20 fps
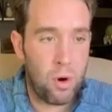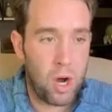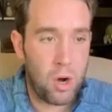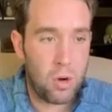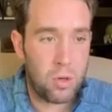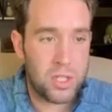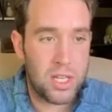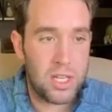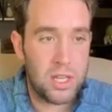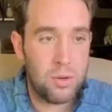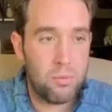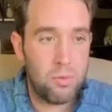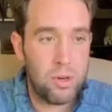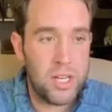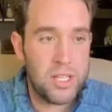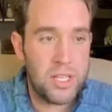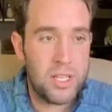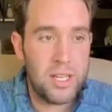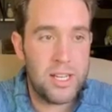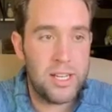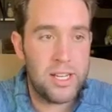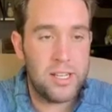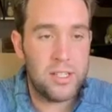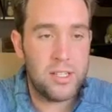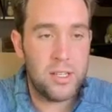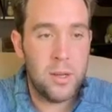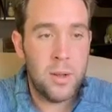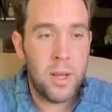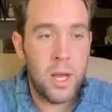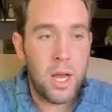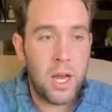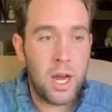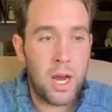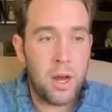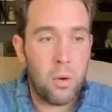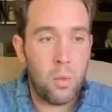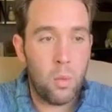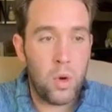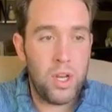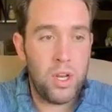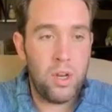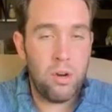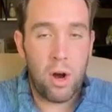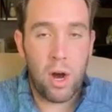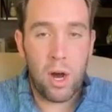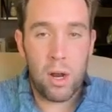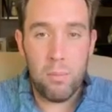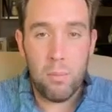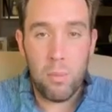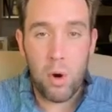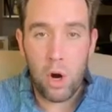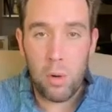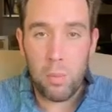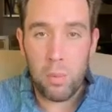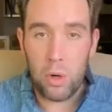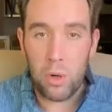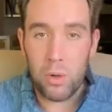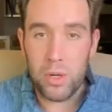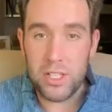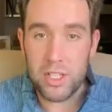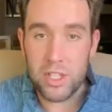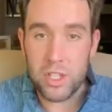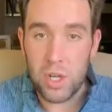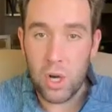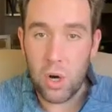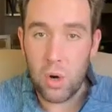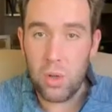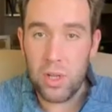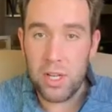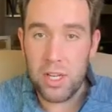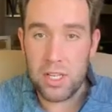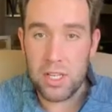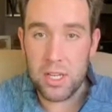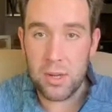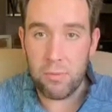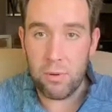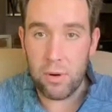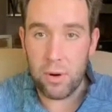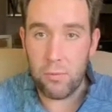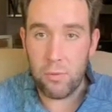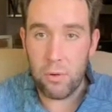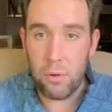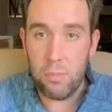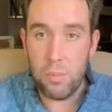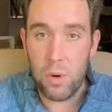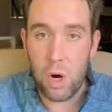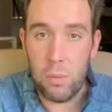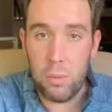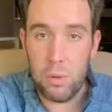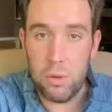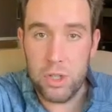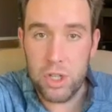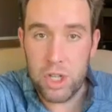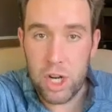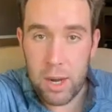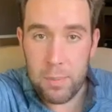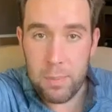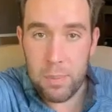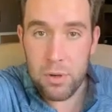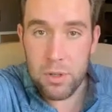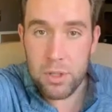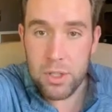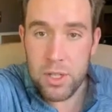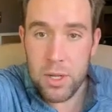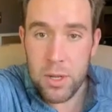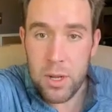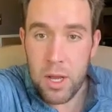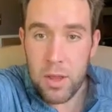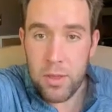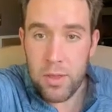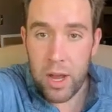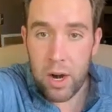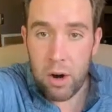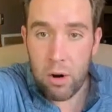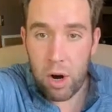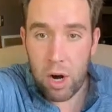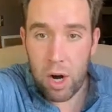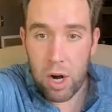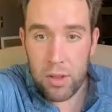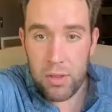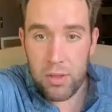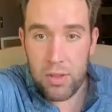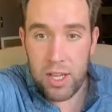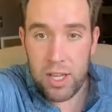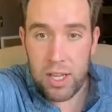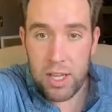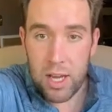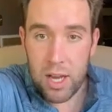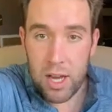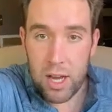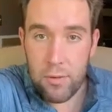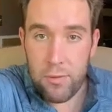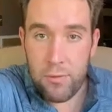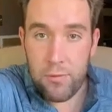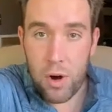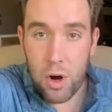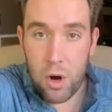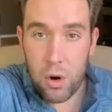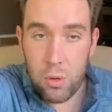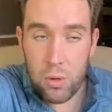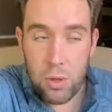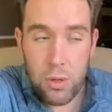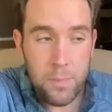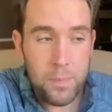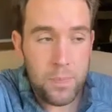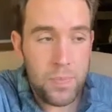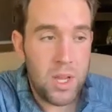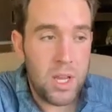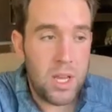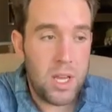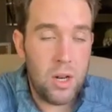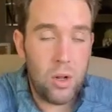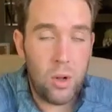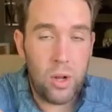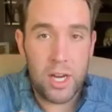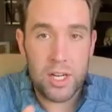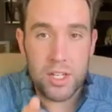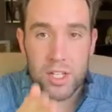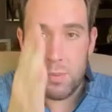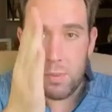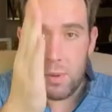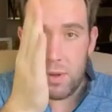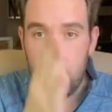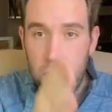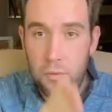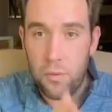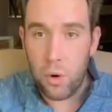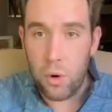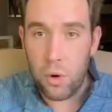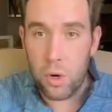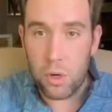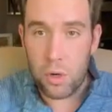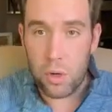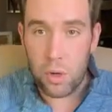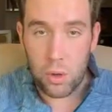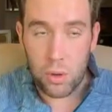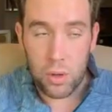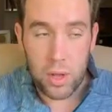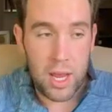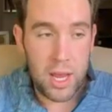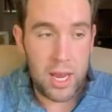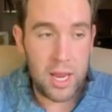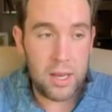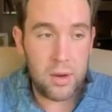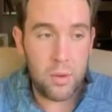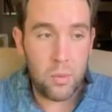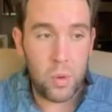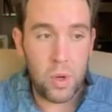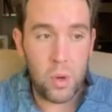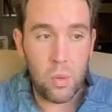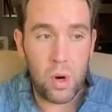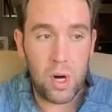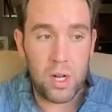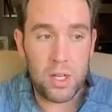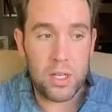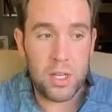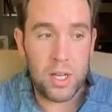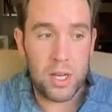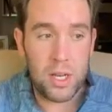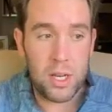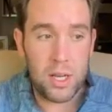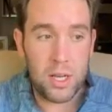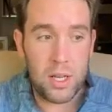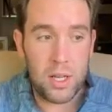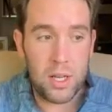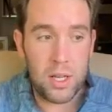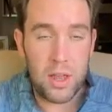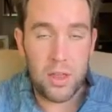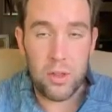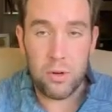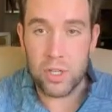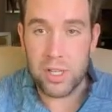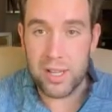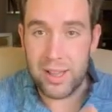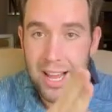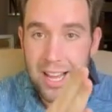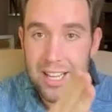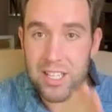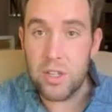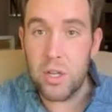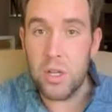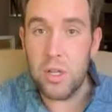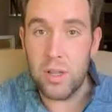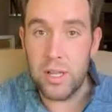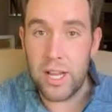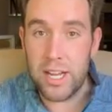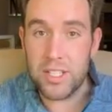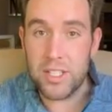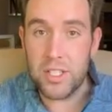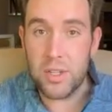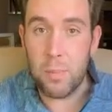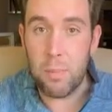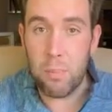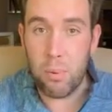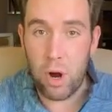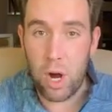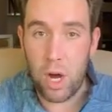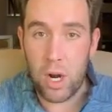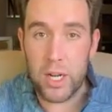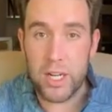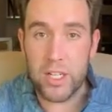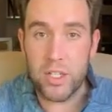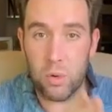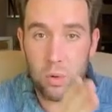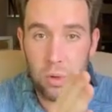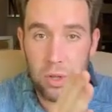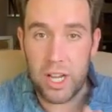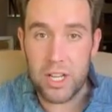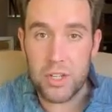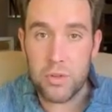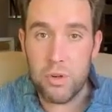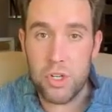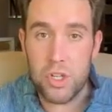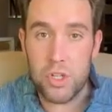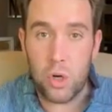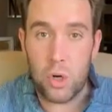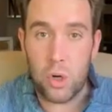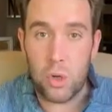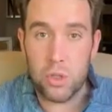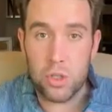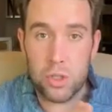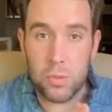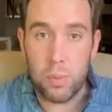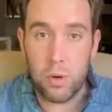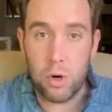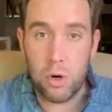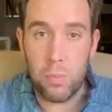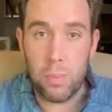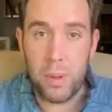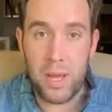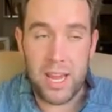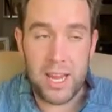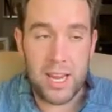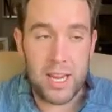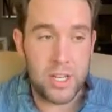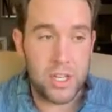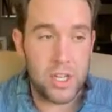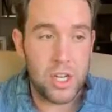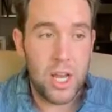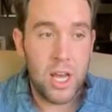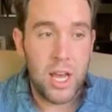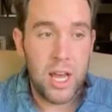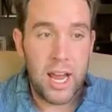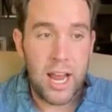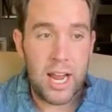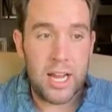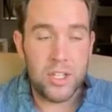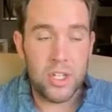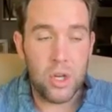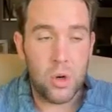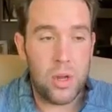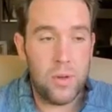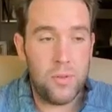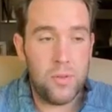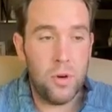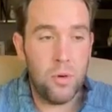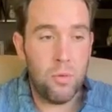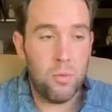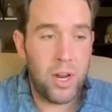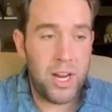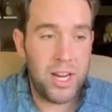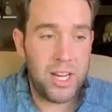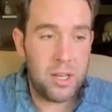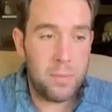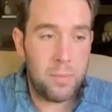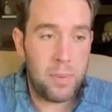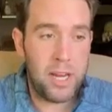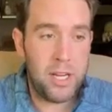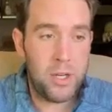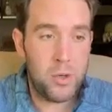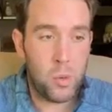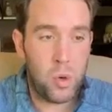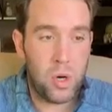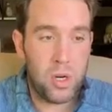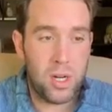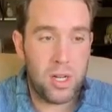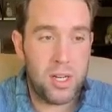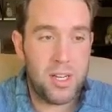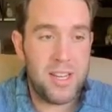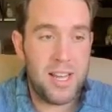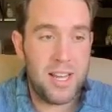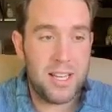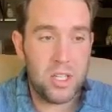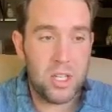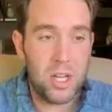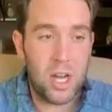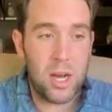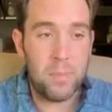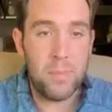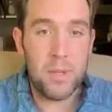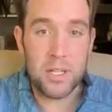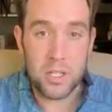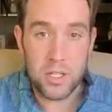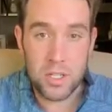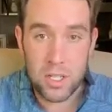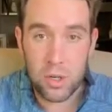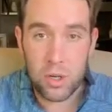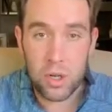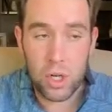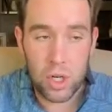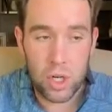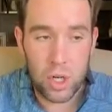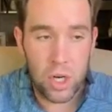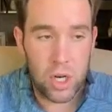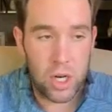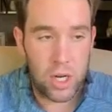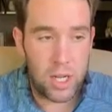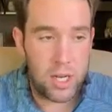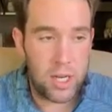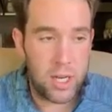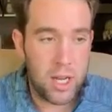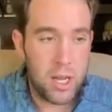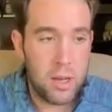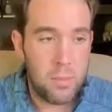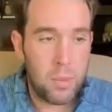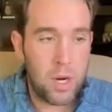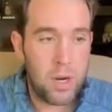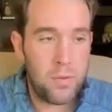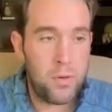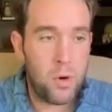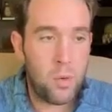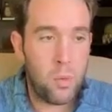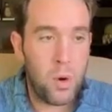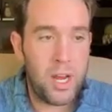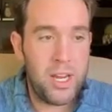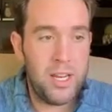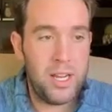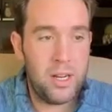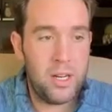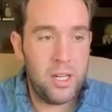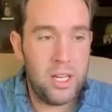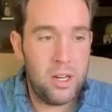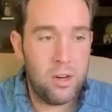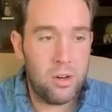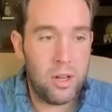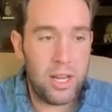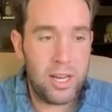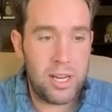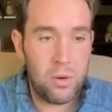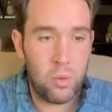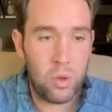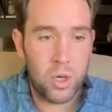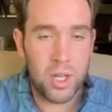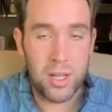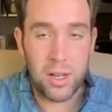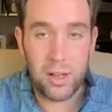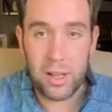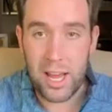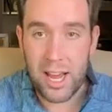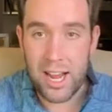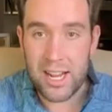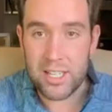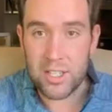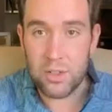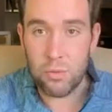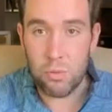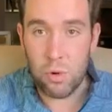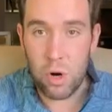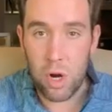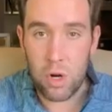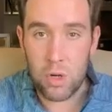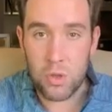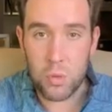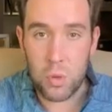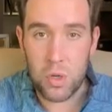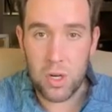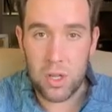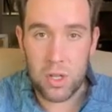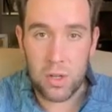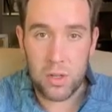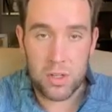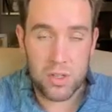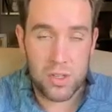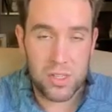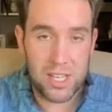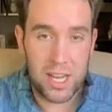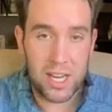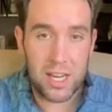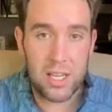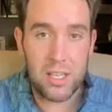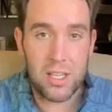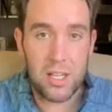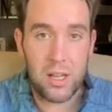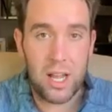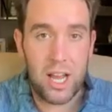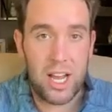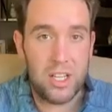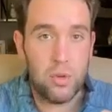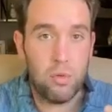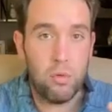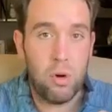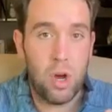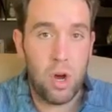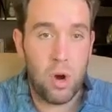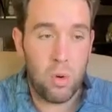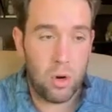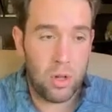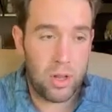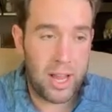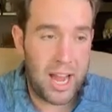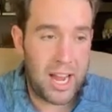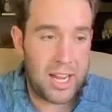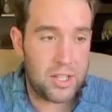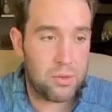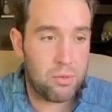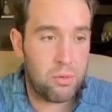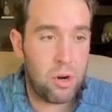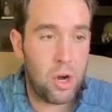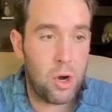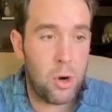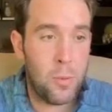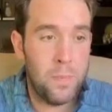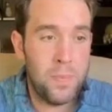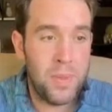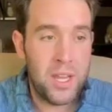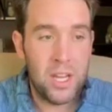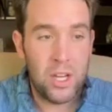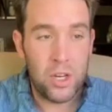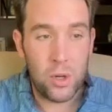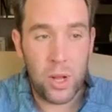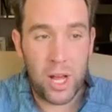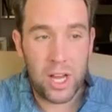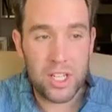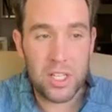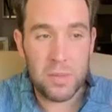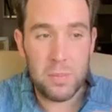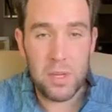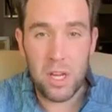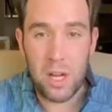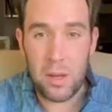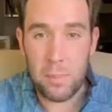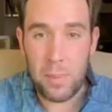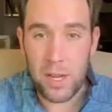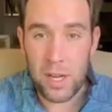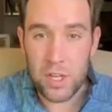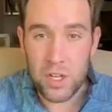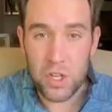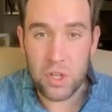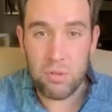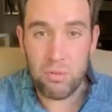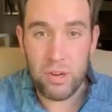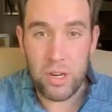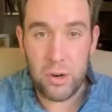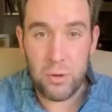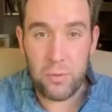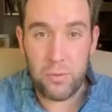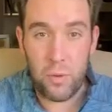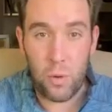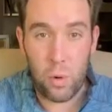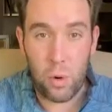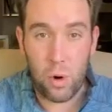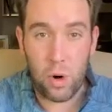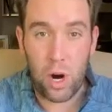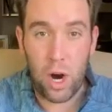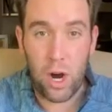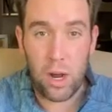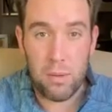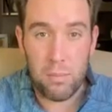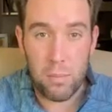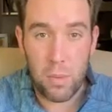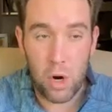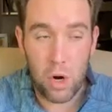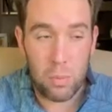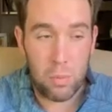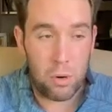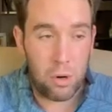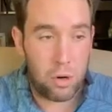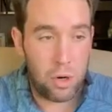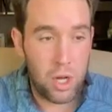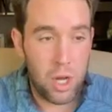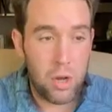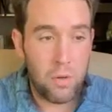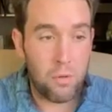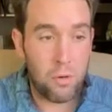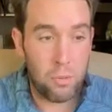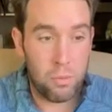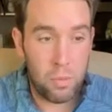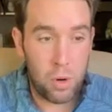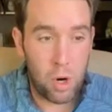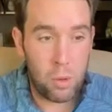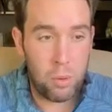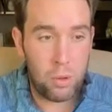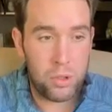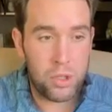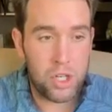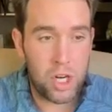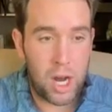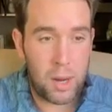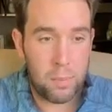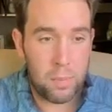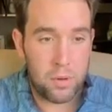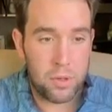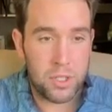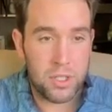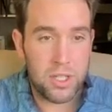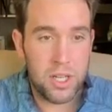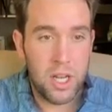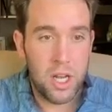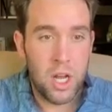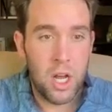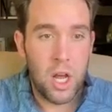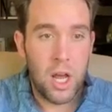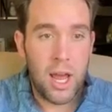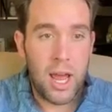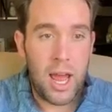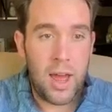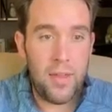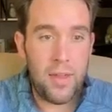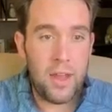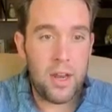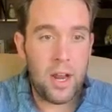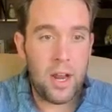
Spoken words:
rows. And the reason is when you're on mobile, it's totally different. For mobile shoppers that are on the phone, it'll actually be vertical, and we want and there's less products or less results per page. And so if you're ranked to page 1 on desktop, that's still good. But if you're way down here, like in one of the last rows, one of the second to last row or last row, you'll actually be on page 3 or 4 on mobile for mobile shoppers. And